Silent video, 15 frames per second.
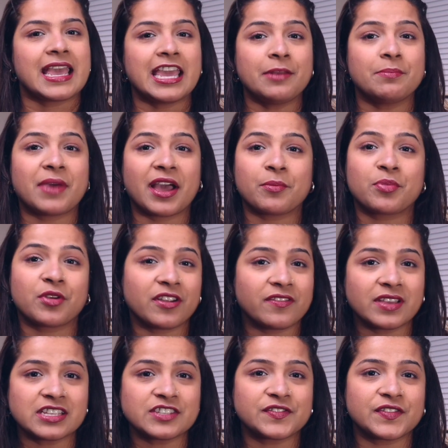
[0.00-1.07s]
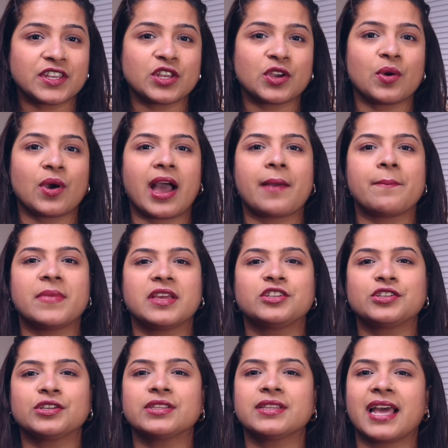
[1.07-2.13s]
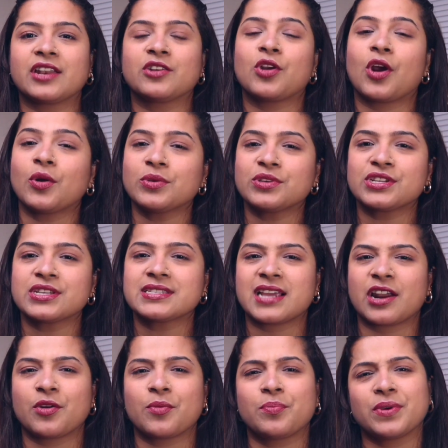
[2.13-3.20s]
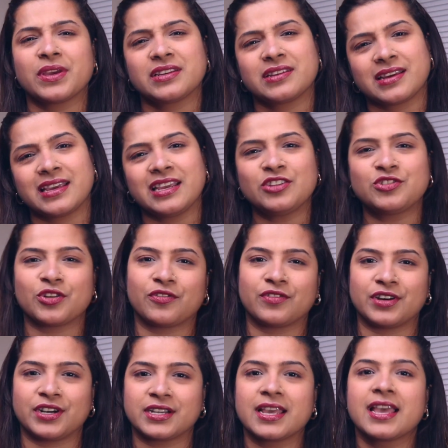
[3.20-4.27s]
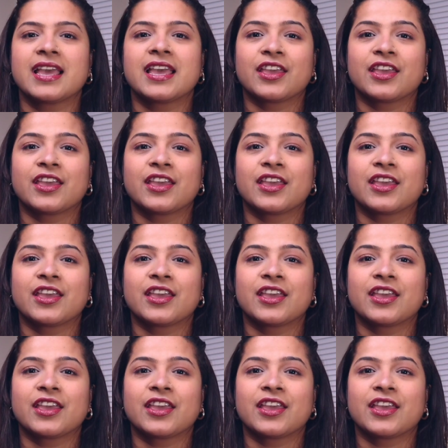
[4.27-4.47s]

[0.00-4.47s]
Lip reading: In my previous video, I mentioned that Norwegians are a bit introvert.